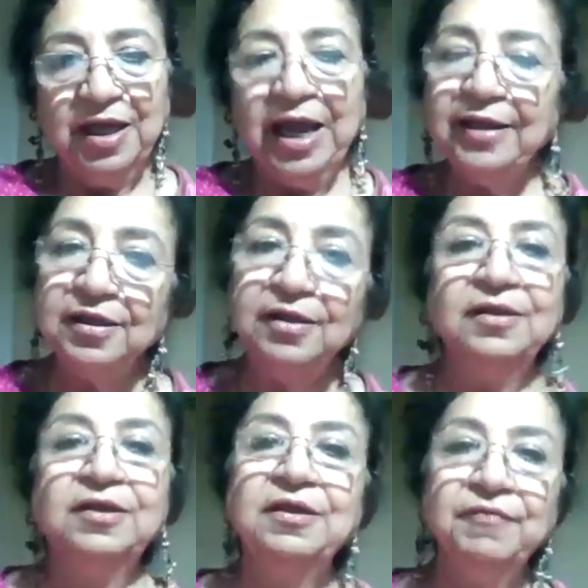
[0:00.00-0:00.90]
And then
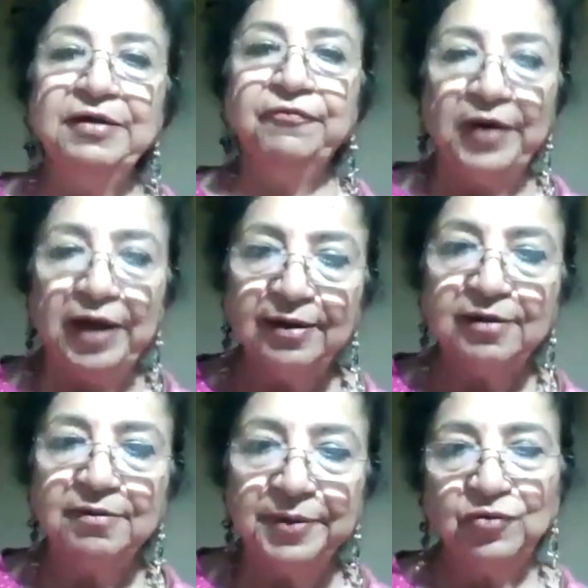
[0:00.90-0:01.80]
he went flat
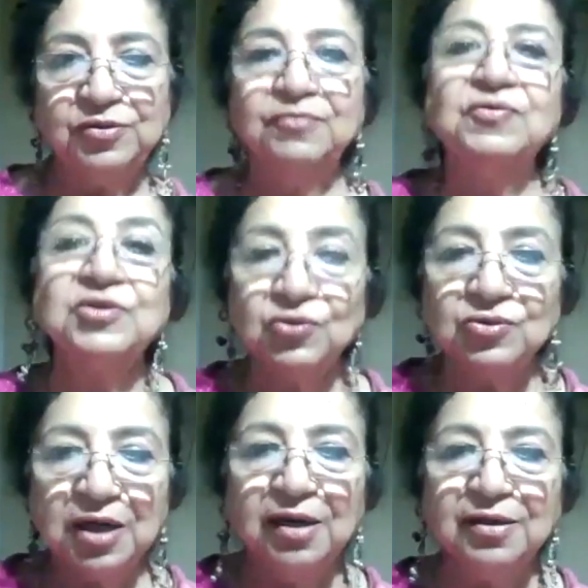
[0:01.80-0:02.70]
because he was so
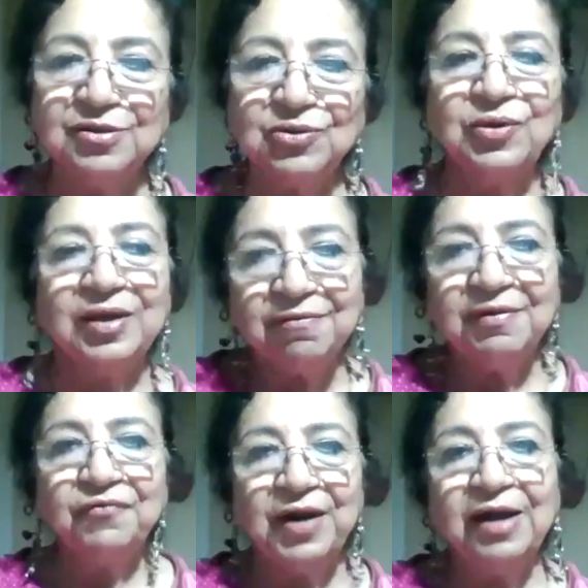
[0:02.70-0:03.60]
drunk. So he
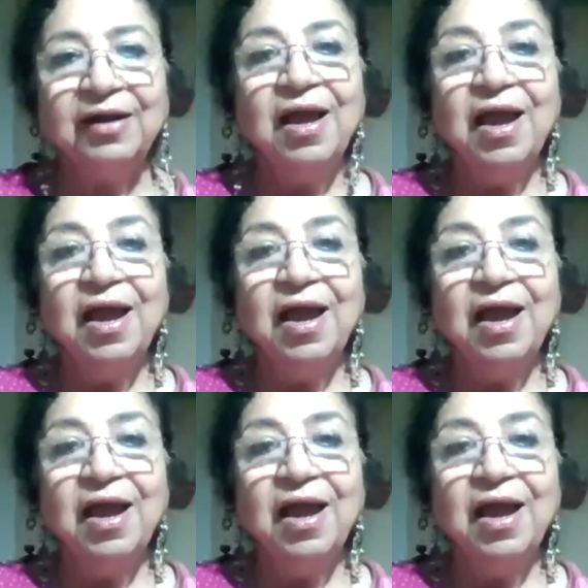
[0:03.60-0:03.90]
went flat.